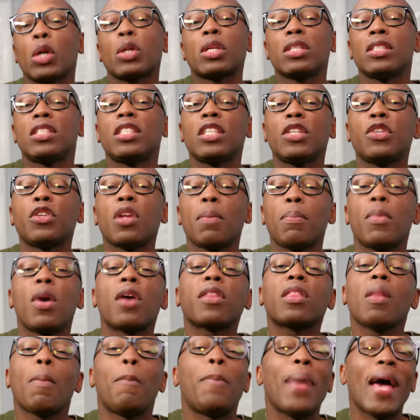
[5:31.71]
are considered
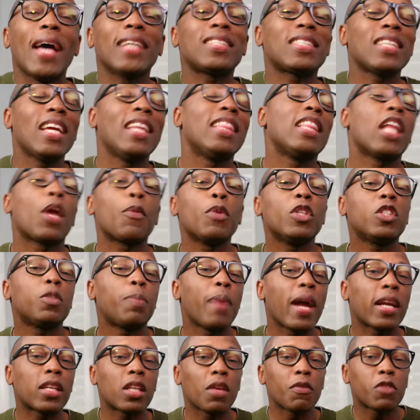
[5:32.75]
among the best in their
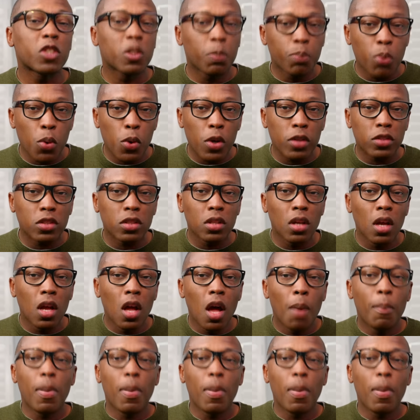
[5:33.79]
respective sports,